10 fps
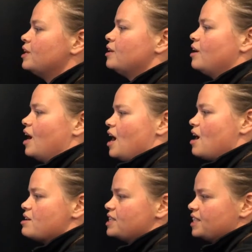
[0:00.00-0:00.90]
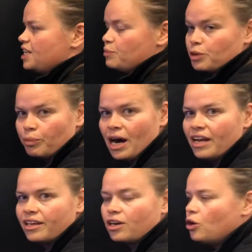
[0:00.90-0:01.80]
to keep your
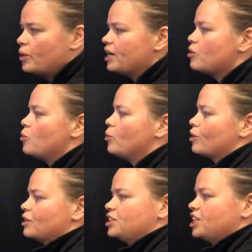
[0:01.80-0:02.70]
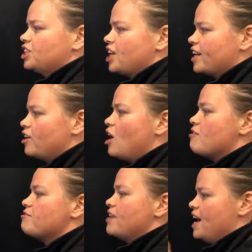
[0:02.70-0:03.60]
pilot going, or just shut it
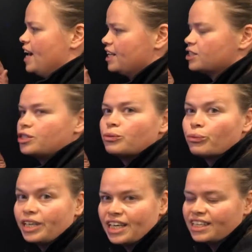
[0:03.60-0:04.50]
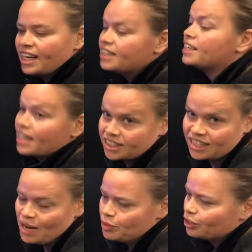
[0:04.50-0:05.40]
off and reignite the next
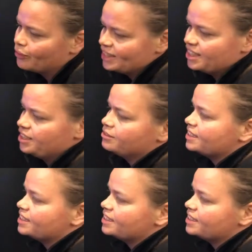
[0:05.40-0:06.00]
time you're going to use it.